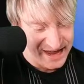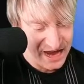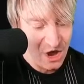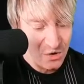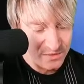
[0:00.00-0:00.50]

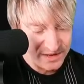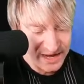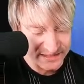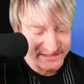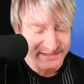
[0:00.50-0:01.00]
Oh,
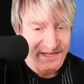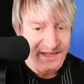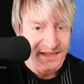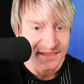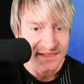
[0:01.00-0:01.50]
yes.
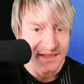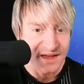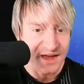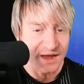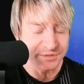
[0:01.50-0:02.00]

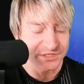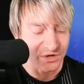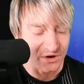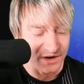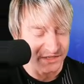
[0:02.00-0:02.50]
I'm
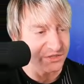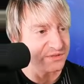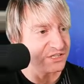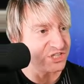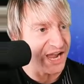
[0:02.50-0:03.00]
sorry.
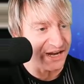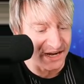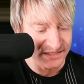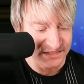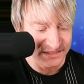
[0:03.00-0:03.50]
During the chat,
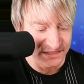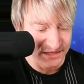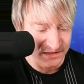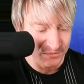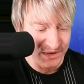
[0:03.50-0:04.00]
I
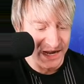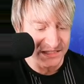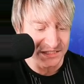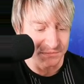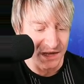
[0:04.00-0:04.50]
we
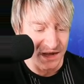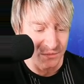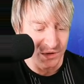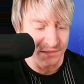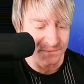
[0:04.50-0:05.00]
had some uh,
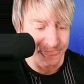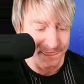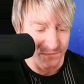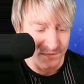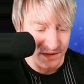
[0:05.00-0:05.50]
we
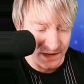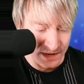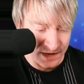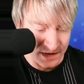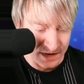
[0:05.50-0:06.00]

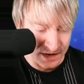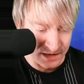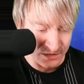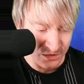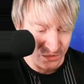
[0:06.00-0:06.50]
uh,
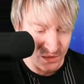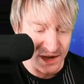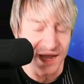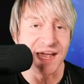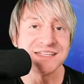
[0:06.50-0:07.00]
who
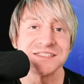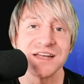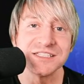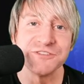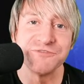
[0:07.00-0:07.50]
ace
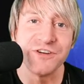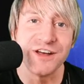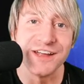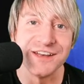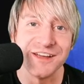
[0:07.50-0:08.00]
lots of
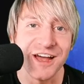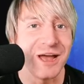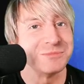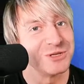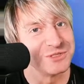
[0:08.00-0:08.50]
fun.
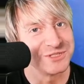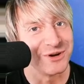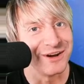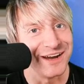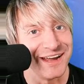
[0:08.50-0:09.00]
I'm so
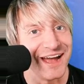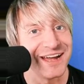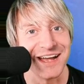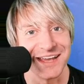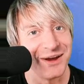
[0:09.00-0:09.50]
sorry. I
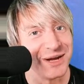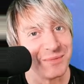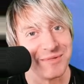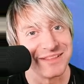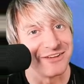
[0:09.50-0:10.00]
got carried
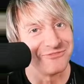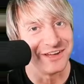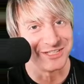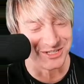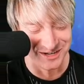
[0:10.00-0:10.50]
away with that
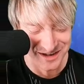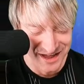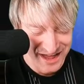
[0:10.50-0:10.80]
feature.